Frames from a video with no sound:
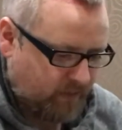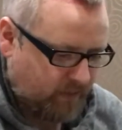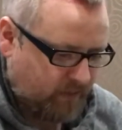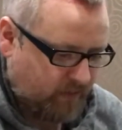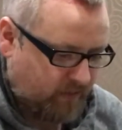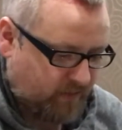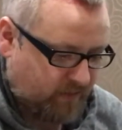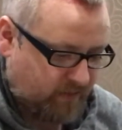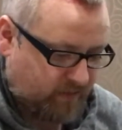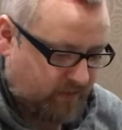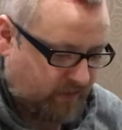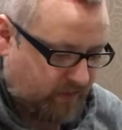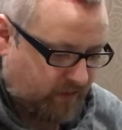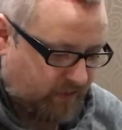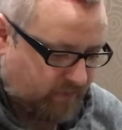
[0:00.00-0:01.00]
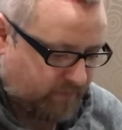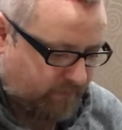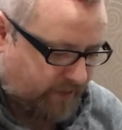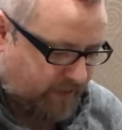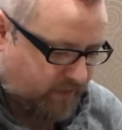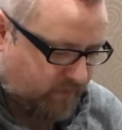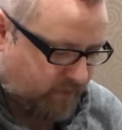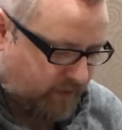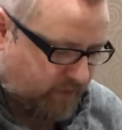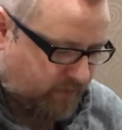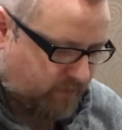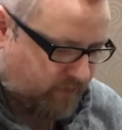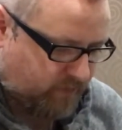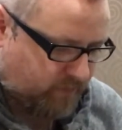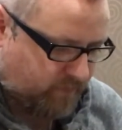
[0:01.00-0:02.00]
Then just, I guess, random extra
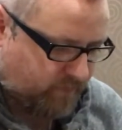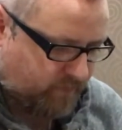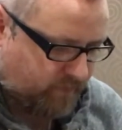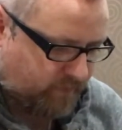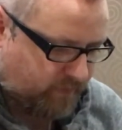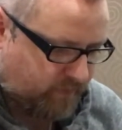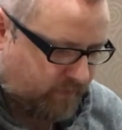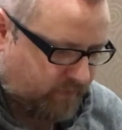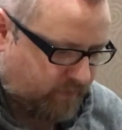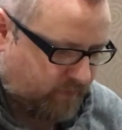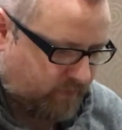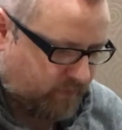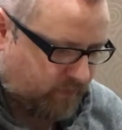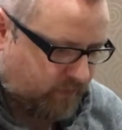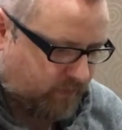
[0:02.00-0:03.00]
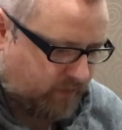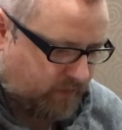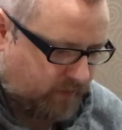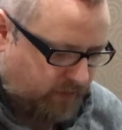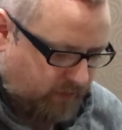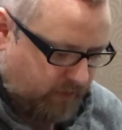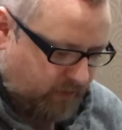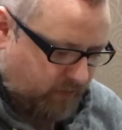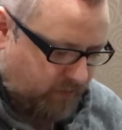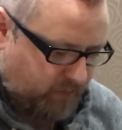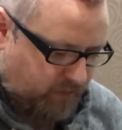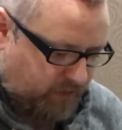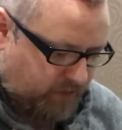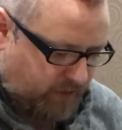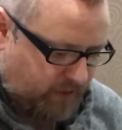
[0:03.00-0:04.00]
stuff, fuse holder,
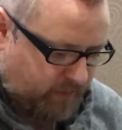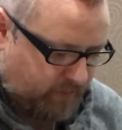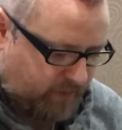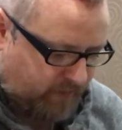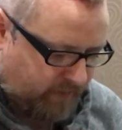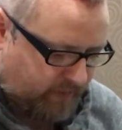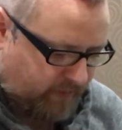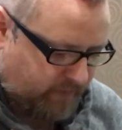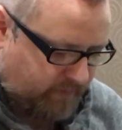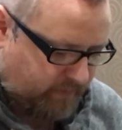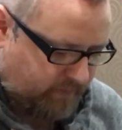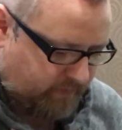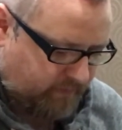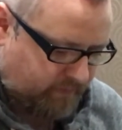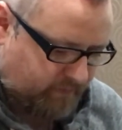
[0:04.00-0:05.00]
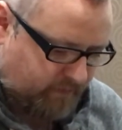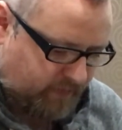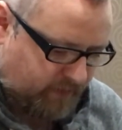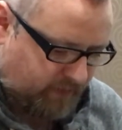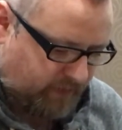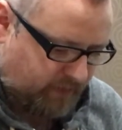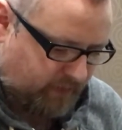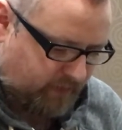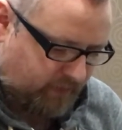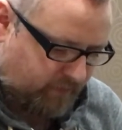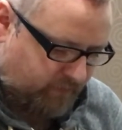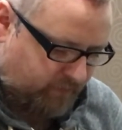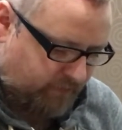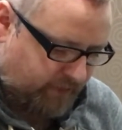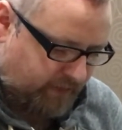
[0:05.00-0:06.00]
bunch of cable ties. Again, they give you
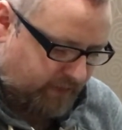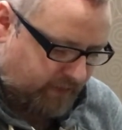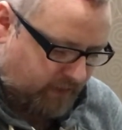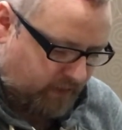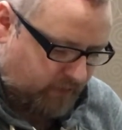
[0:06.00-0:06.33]
really long,